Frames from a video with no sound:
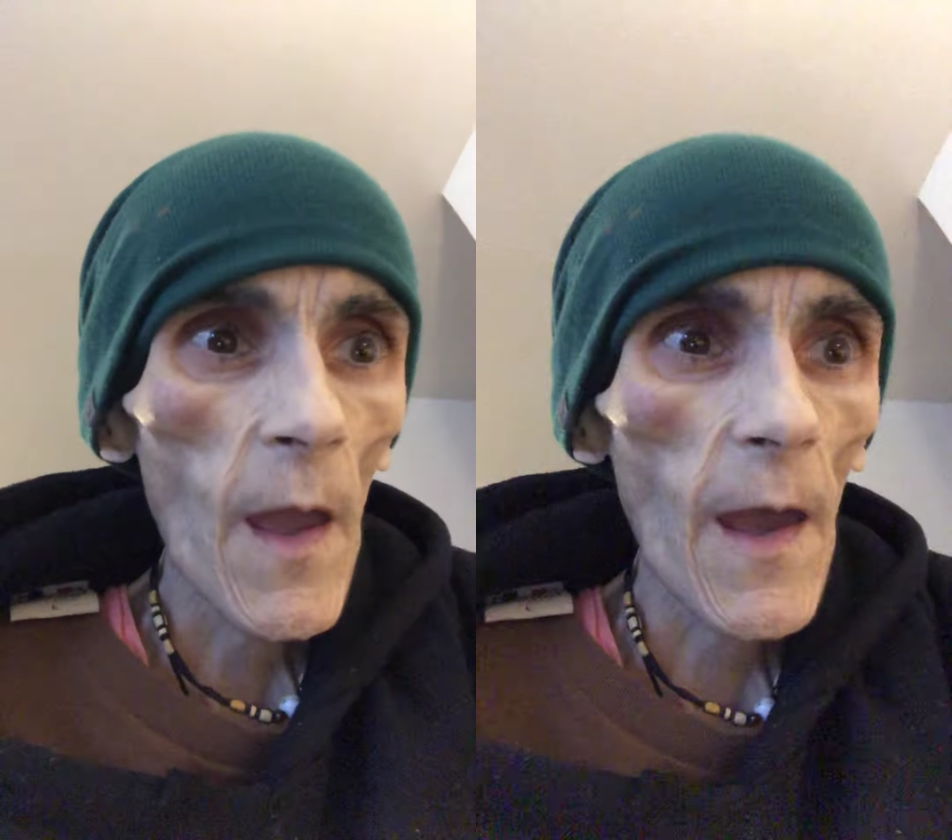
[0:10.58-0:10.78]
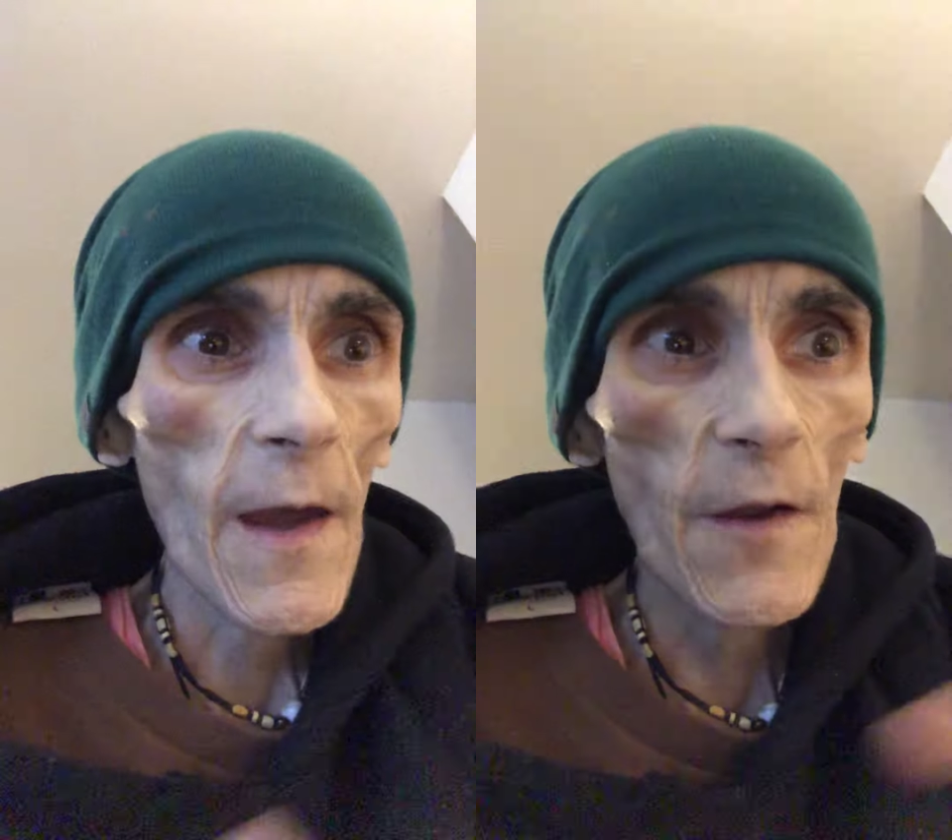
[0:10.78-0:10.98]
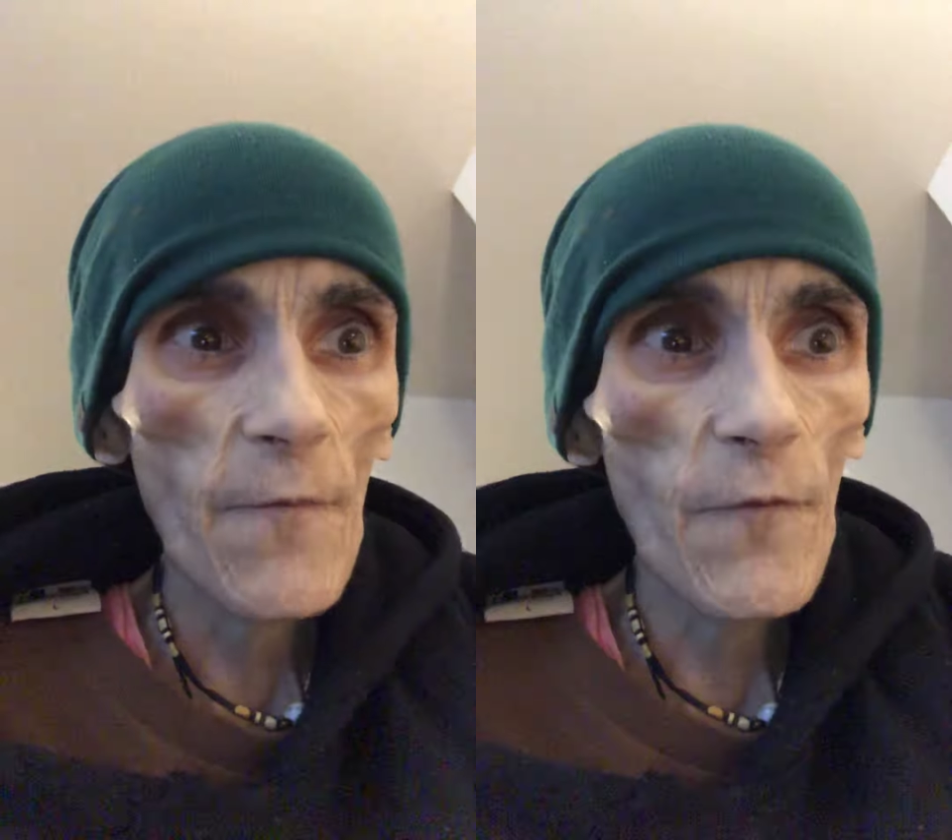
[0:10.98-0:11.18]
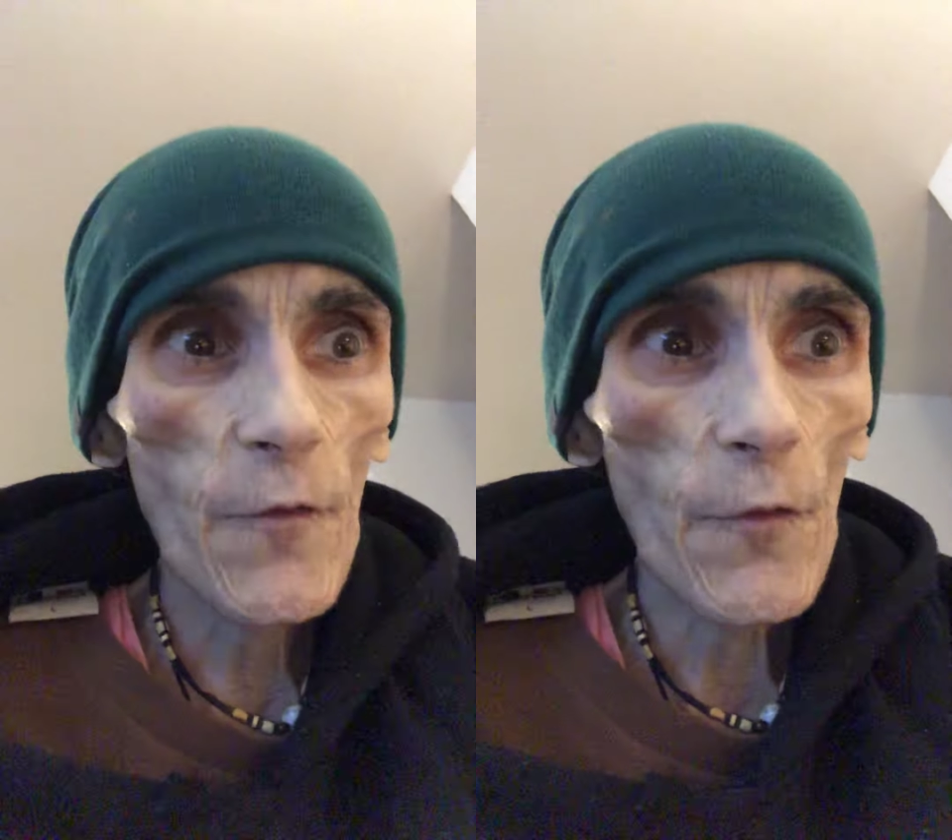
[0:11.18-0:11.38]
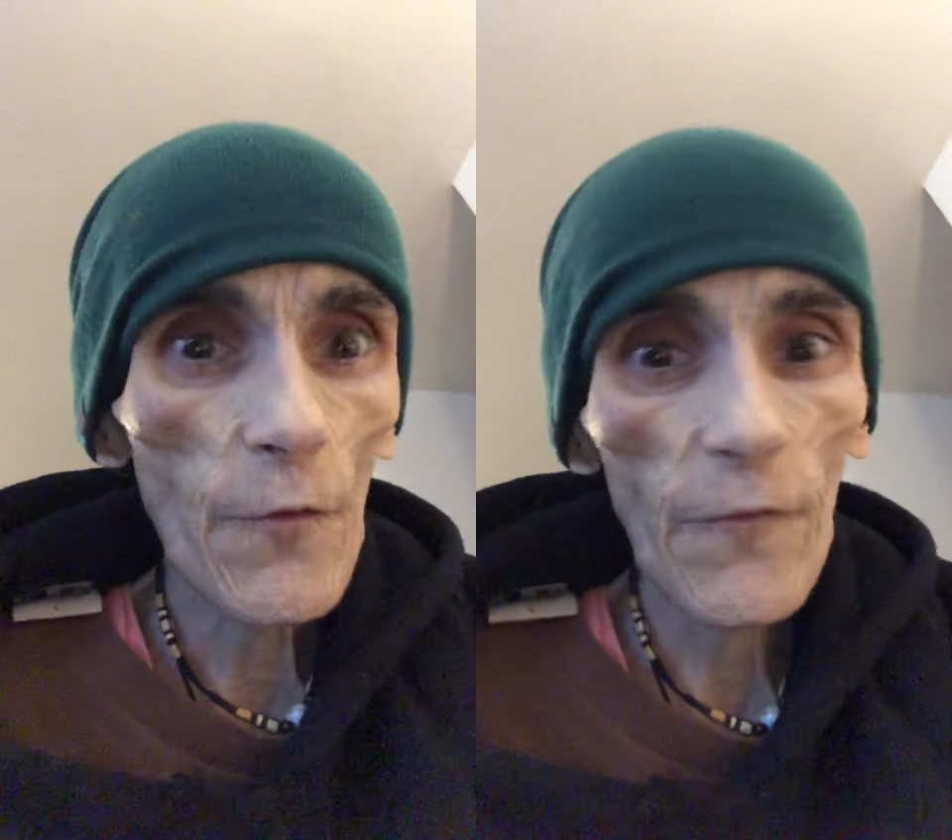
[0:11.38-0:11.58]
And if
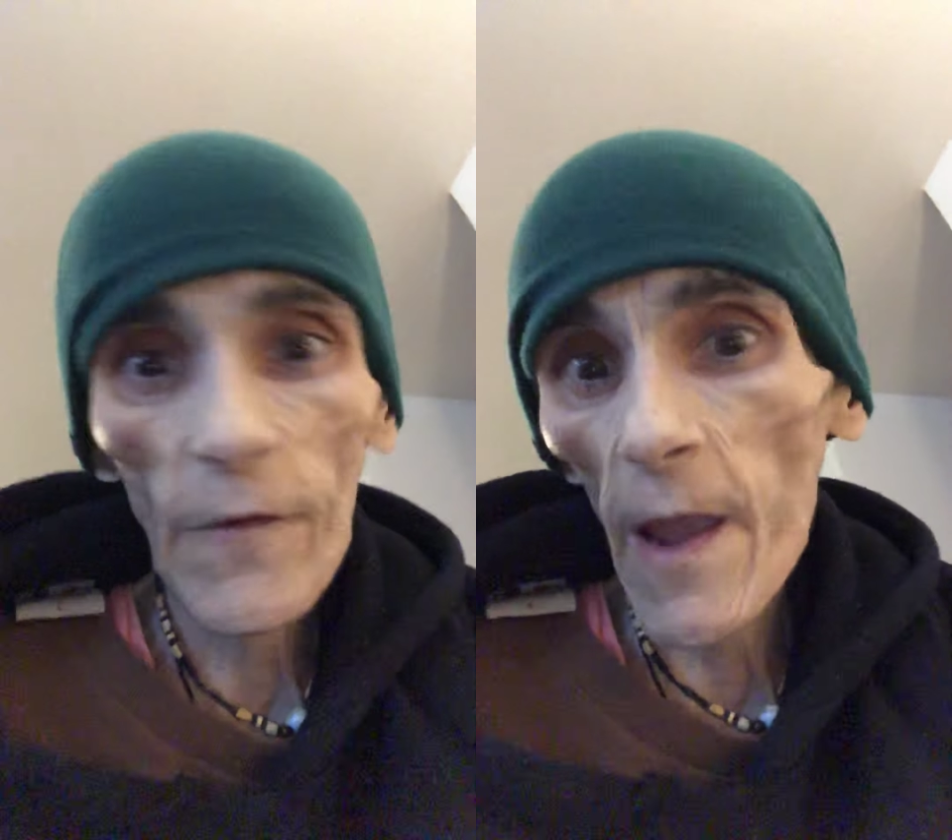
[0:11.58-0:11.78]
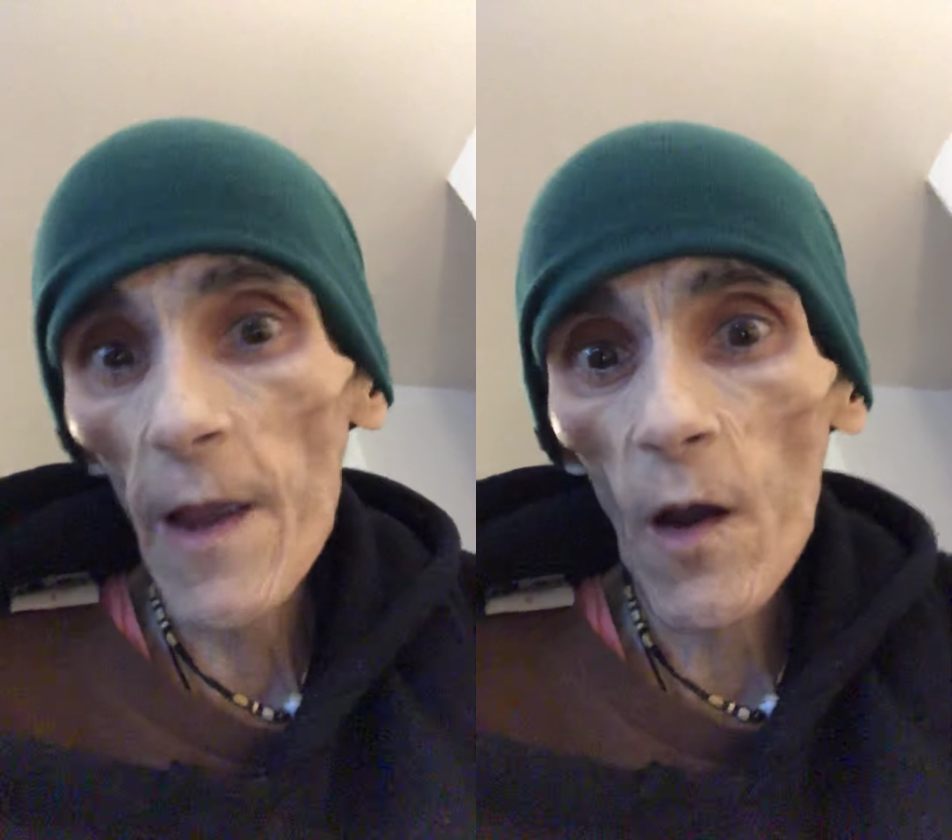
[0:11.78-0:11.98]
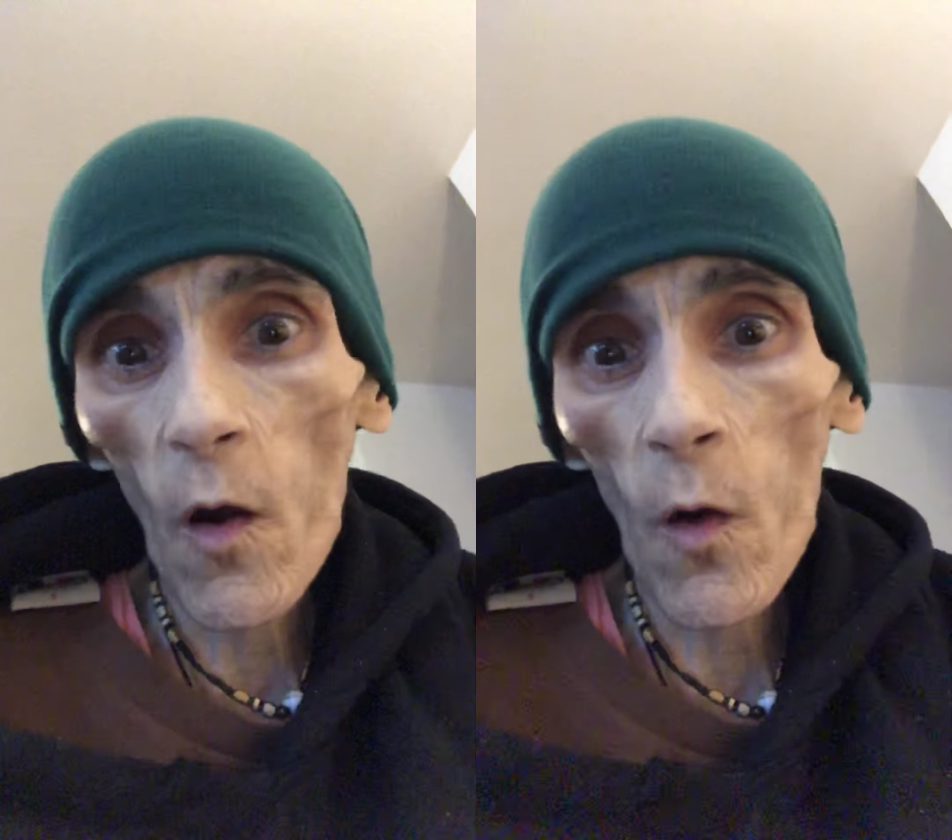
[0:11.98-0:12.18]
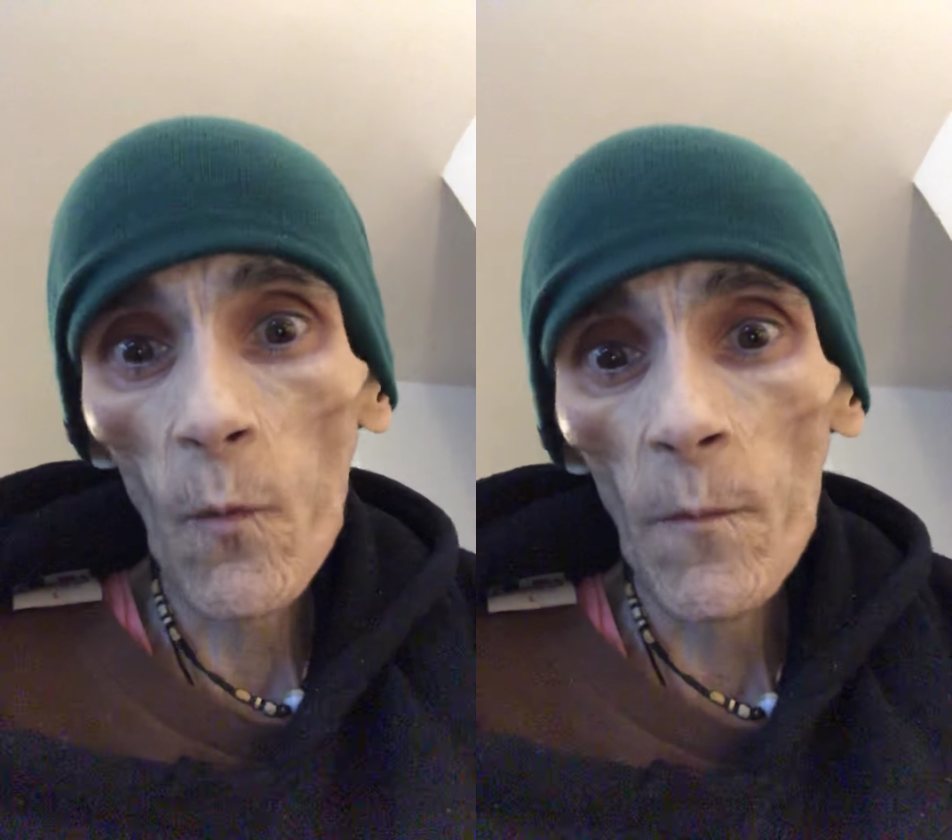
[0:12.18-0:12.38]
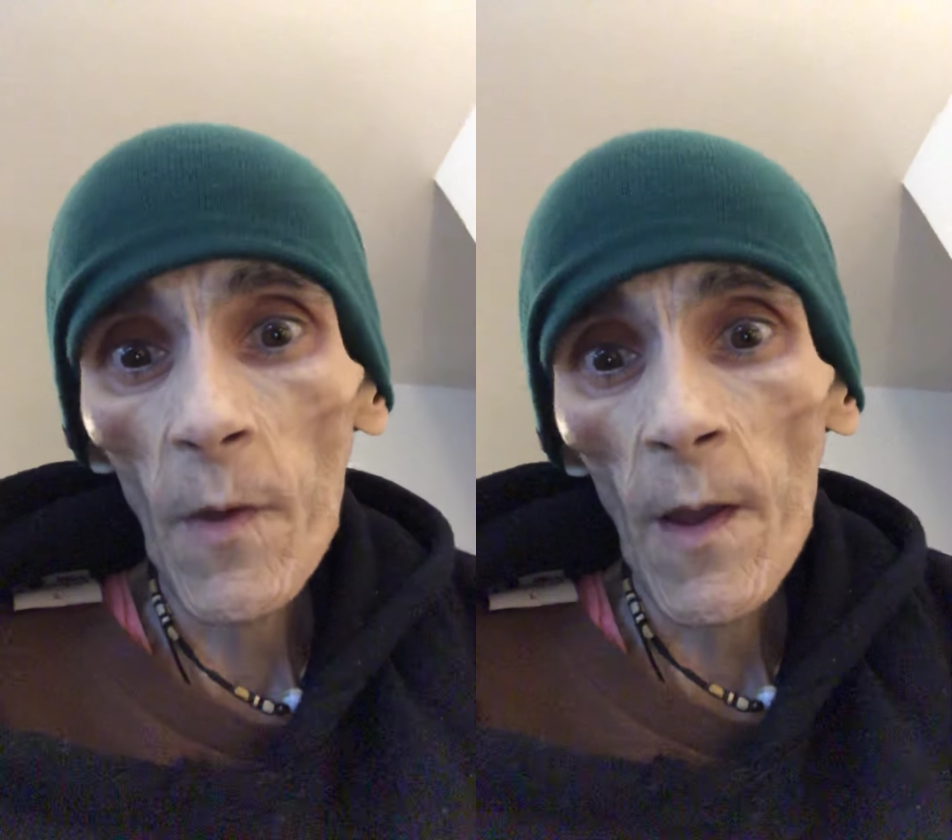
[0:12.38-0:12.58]
you're staying home,